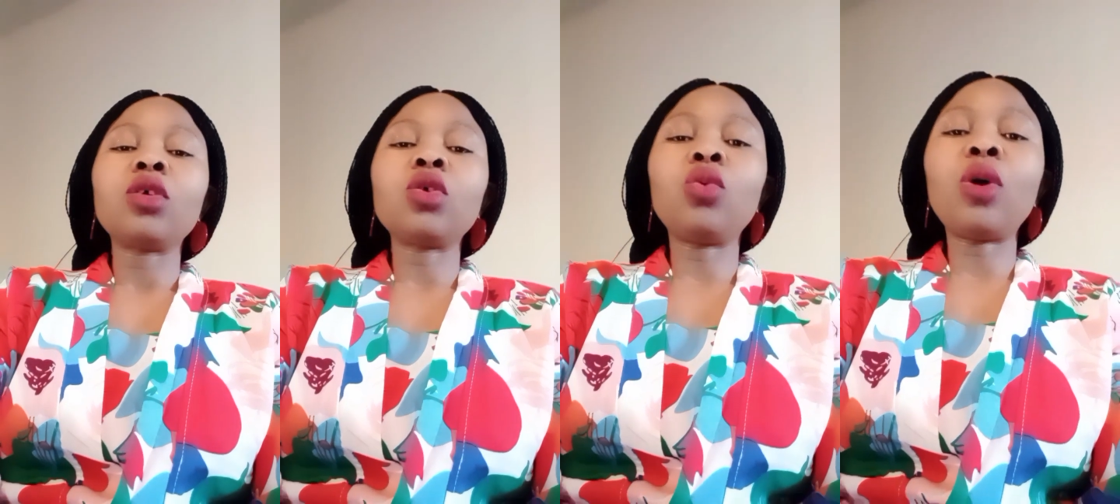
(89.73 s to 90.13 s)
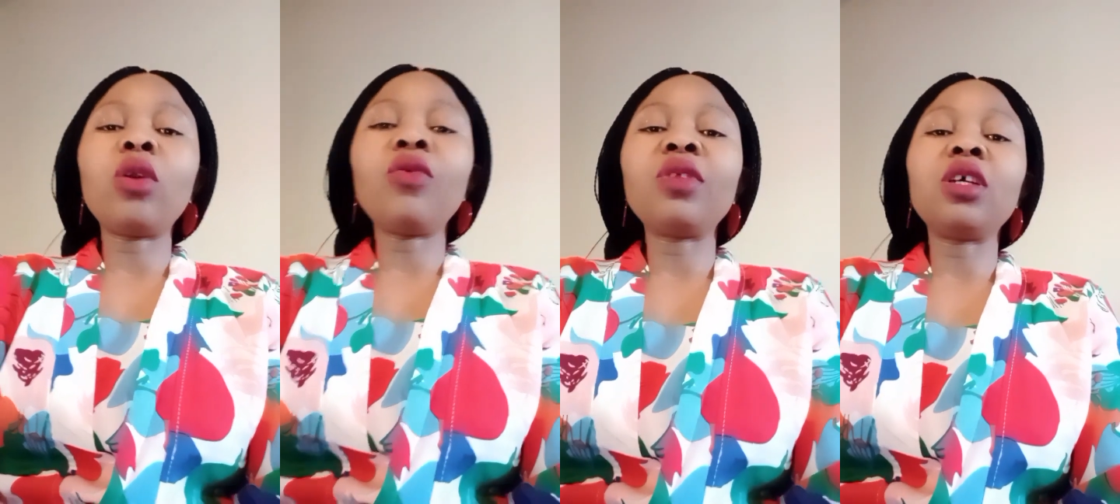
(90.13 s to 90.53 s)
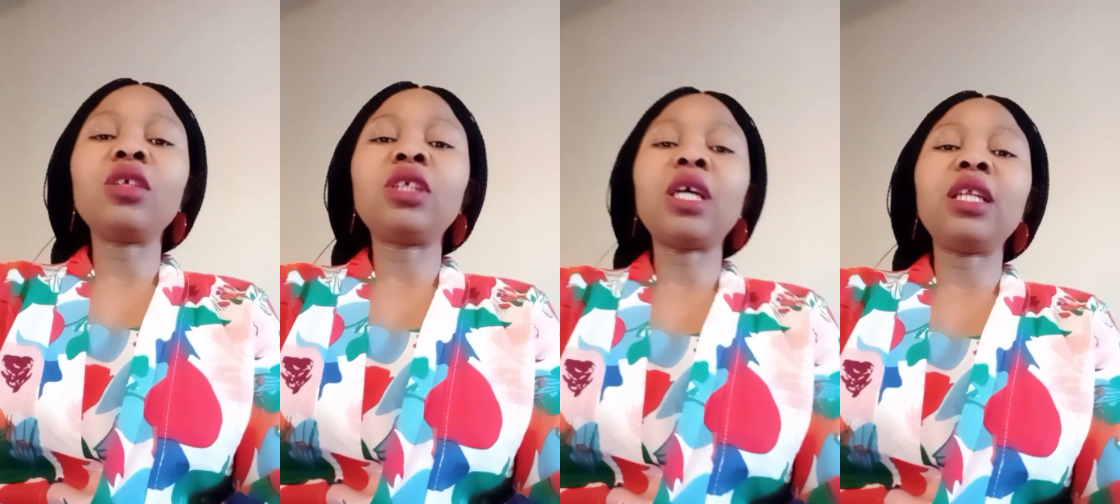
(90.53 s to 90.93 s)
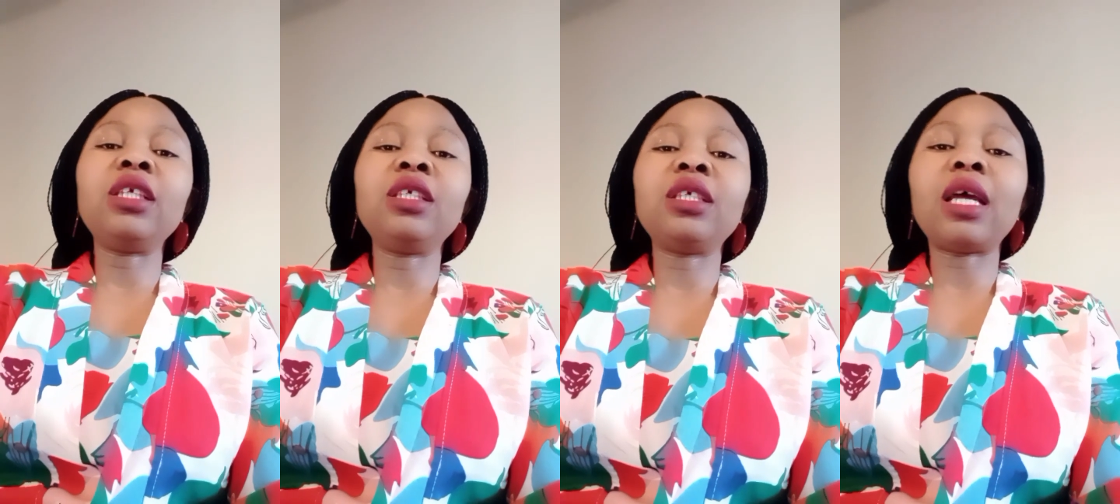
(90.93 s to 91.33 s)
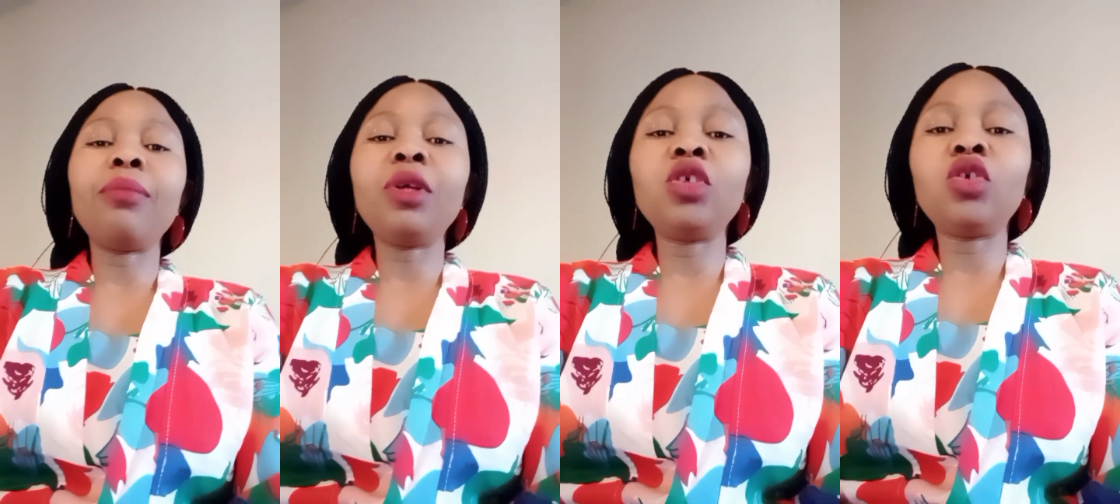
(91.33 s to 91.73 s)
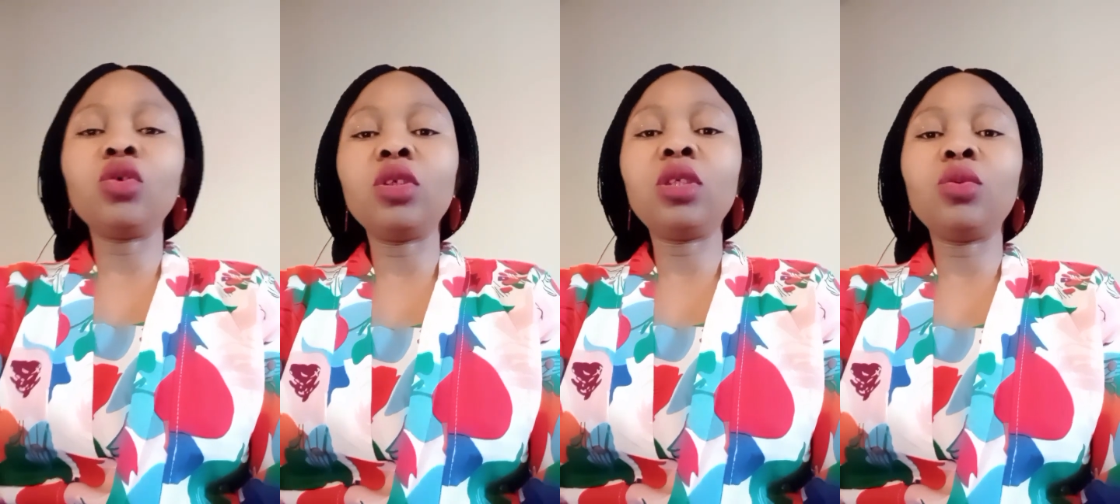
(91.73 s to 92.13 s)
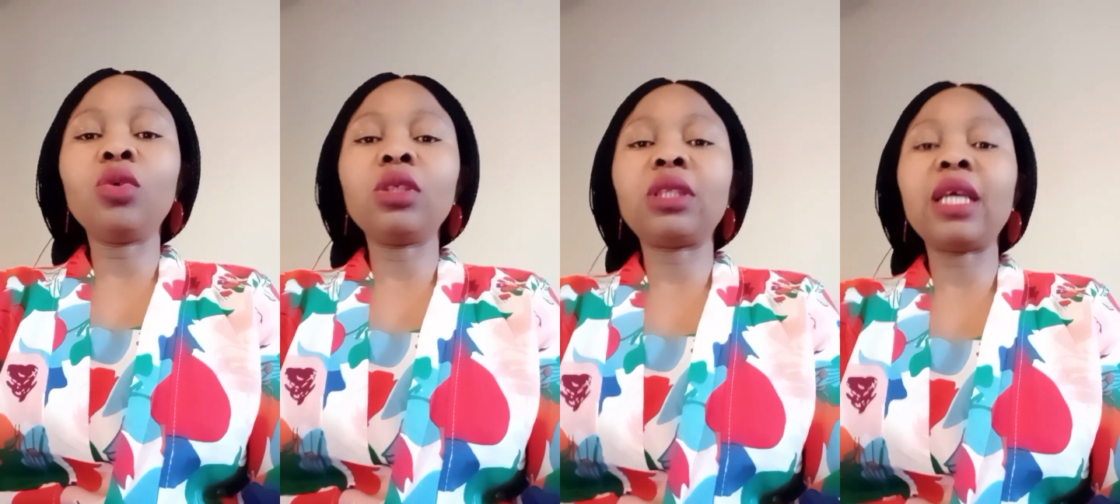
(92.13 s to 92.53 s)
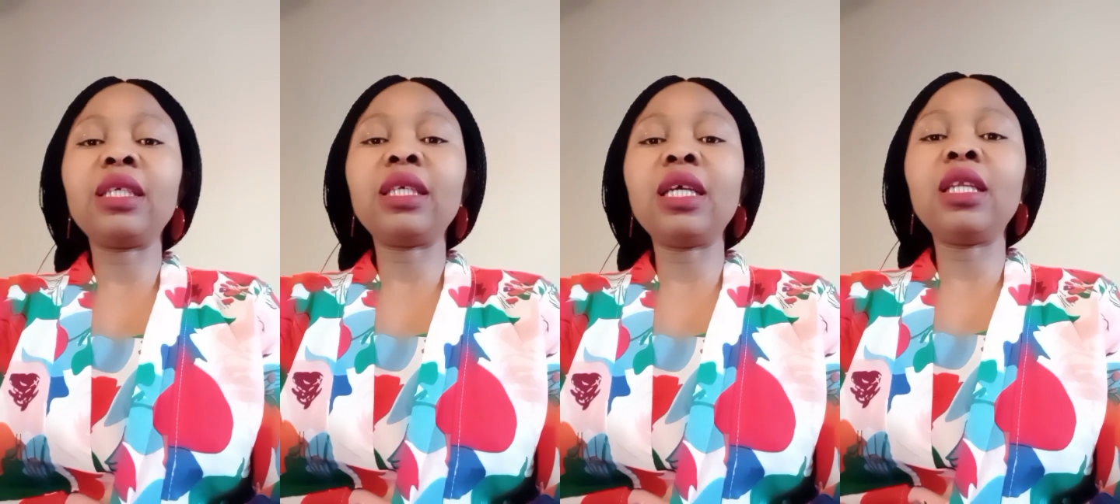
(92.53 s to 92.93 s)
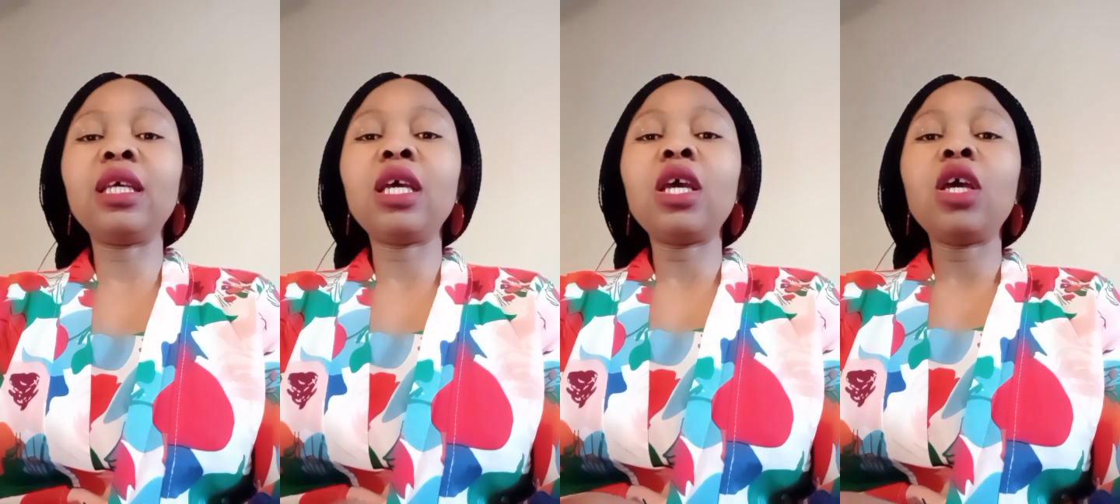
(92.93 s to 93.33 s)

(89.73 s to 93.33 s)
So one of the challenges I mentioned was, I said,